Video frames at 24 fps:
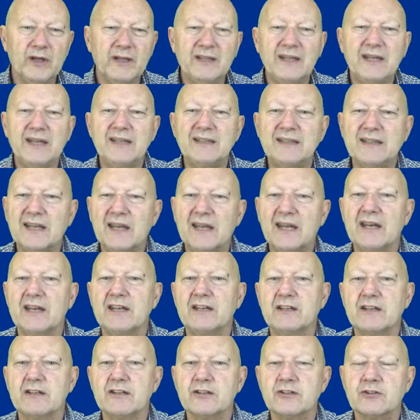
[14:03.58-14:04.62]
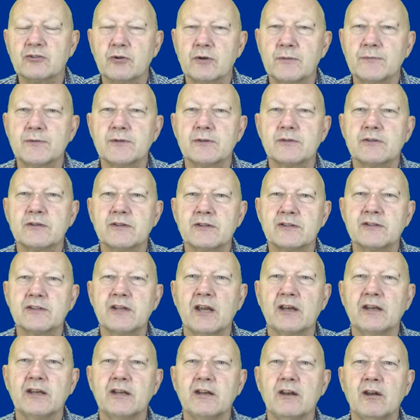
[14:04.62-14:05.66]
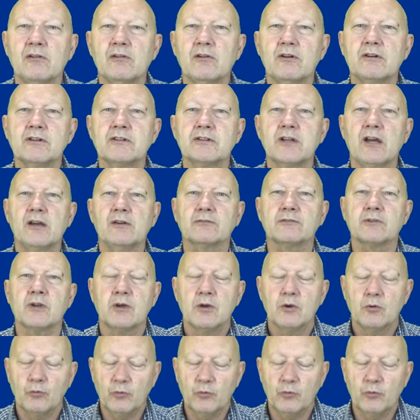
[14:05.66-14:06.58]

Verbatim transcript: need to get into the scriptures and study it out ourselves.